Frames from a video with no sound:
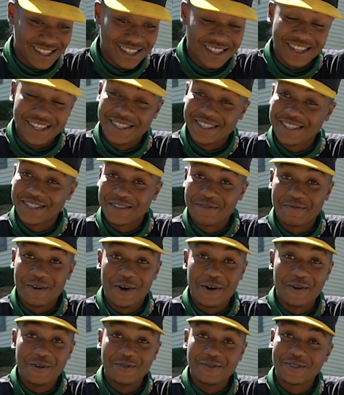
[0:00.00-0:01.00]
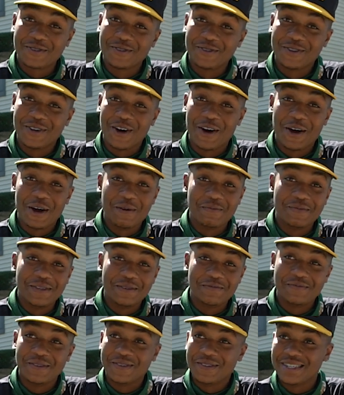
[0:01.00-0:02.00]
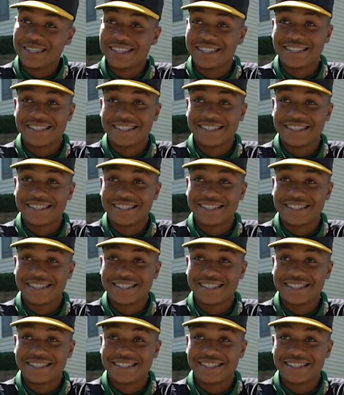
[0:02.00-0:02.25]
listen to some old school R&B music.